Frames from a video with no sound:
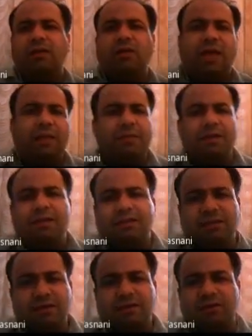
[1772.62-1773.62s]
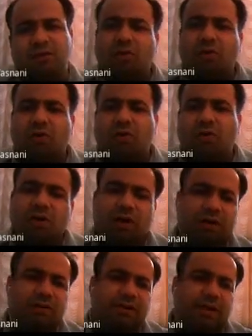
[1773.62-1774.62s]
Lamination, you all
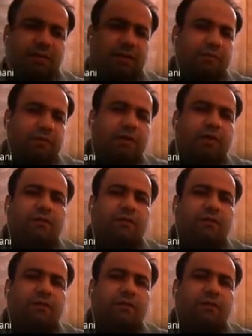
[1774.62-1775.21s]
understand the word of